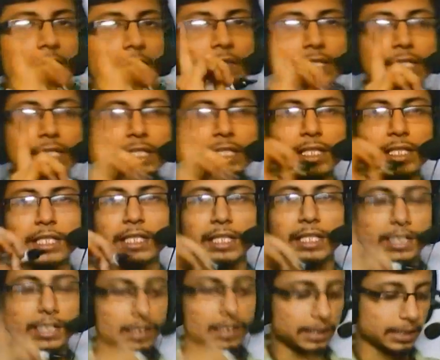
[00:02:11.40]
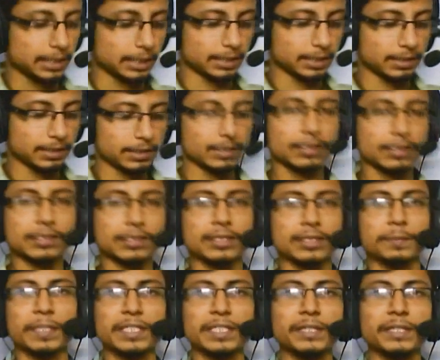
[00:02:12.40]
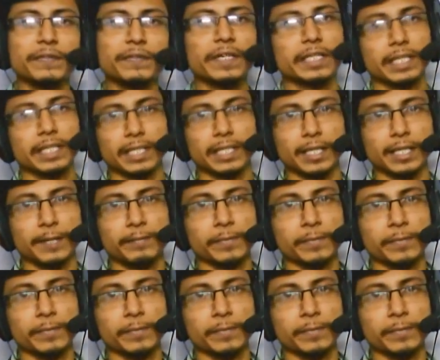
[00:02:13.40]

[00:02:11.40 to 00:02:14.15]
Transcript: of a single uh, specific data